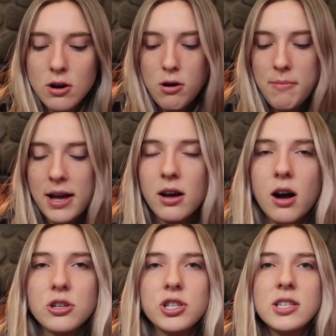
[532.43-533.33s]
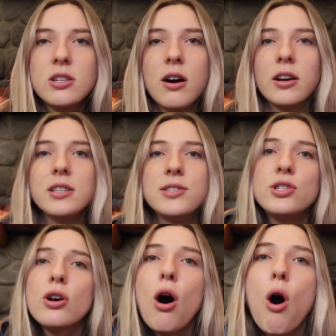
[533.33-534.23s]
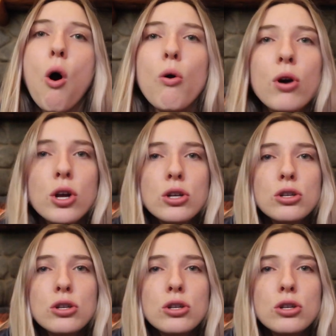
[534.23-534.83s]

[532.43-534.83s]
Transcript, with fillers: Oh my gosh, this dog is so